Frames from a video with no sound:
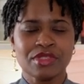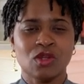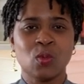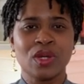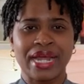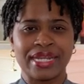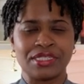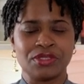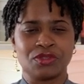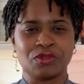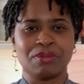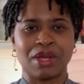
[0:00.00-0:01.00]
what I do
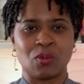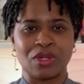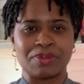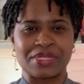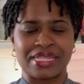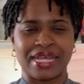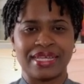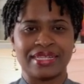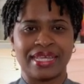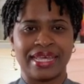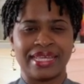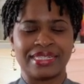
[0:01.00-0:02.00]
through my website
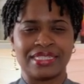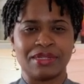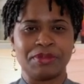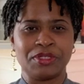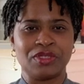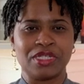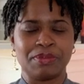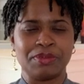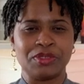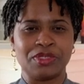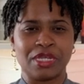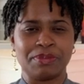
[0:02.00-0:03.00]
at
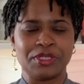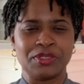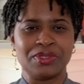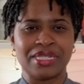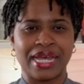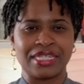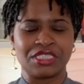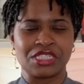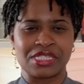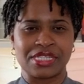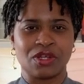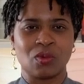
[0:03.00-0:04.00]

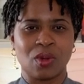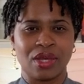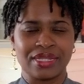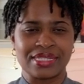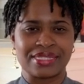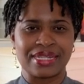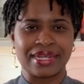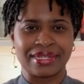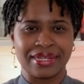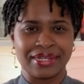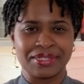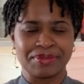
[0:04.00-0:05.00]

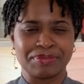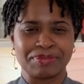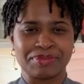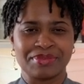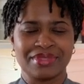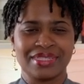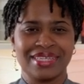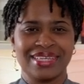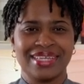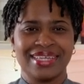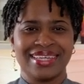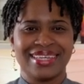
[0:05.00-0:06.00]
www.GiselleAWallace.com.
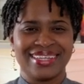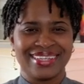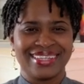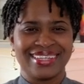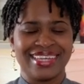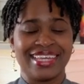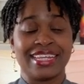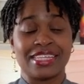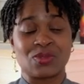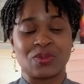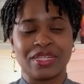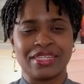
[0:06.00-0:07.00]
And
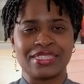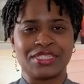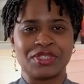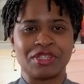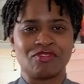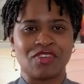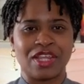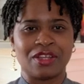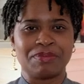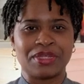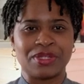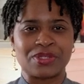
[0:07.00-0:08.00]
as well as you can follow
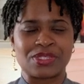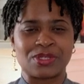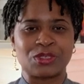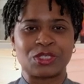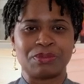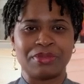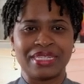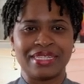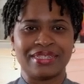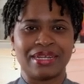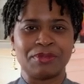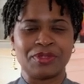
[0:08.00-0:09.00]
me on social
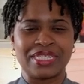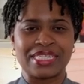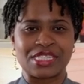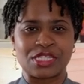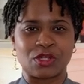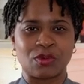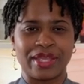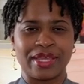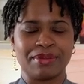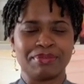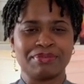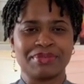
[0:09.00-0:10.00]
media. I'm on
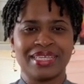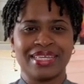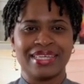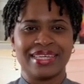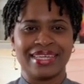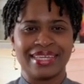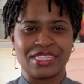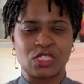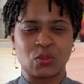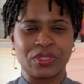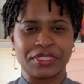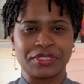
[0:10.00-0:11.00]
Instagram and
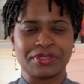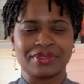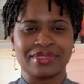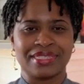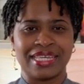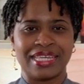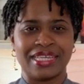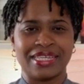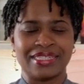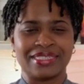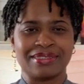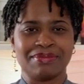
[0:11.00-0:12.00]
Twitter,
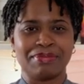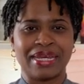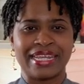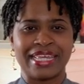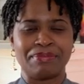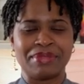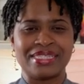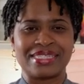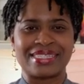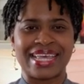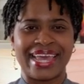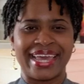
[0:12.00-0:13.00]
and my name
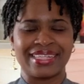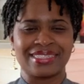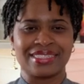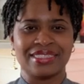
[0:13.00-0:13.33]
is at